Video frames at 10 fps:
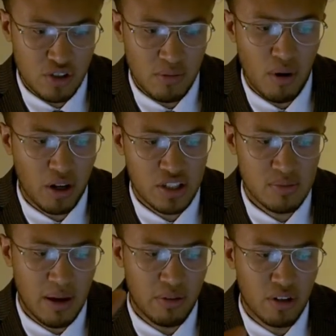mortgage
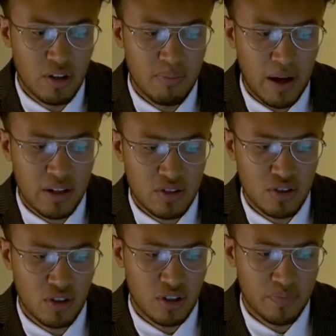amount, minus
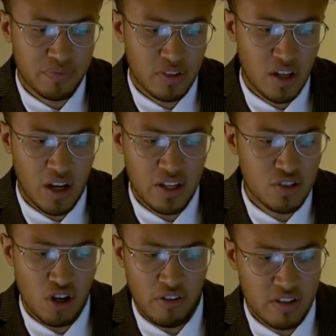your
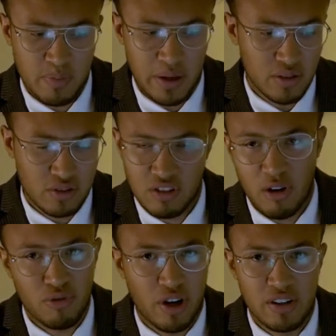insurance bills,
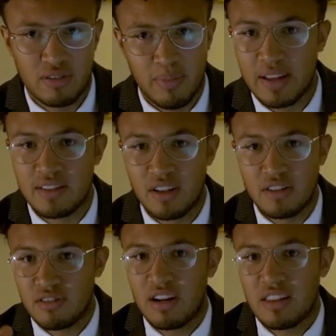ground rent,
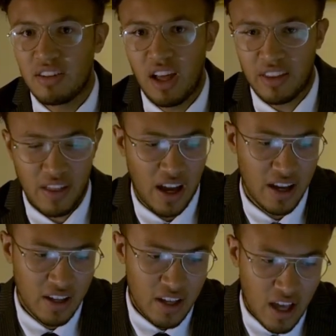maintenance, or anything like that.
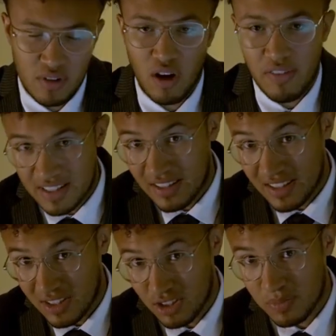Obviously, this
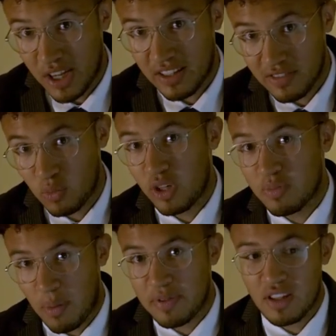is subjective to which
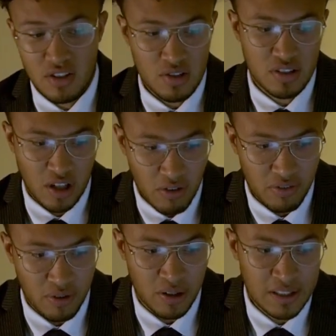property you choose to go
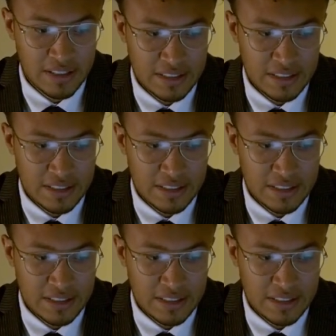for.